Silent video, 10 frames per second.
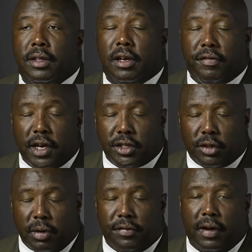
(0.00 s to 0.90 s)
the
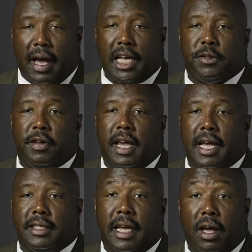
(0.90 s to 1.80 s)
Division III philosophy
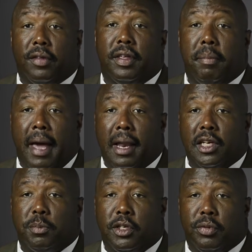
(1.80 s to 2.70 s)
has a healthy
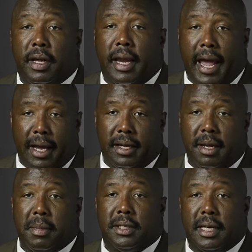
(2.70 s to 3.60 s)
balance between
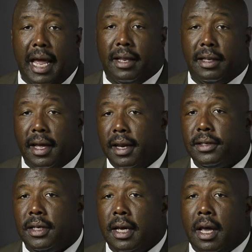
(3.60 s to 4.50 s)
academics and
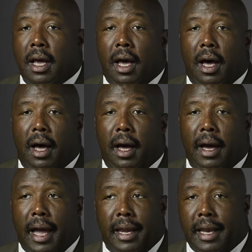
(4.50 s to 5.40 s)
athletics,
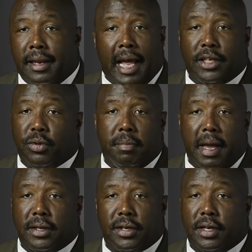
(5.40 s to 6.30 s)
uh, and that's what
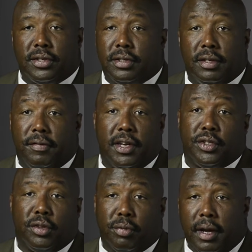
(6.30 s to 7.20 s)
makes us
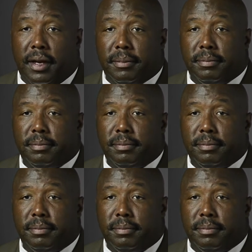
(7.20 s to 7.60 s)
Division III.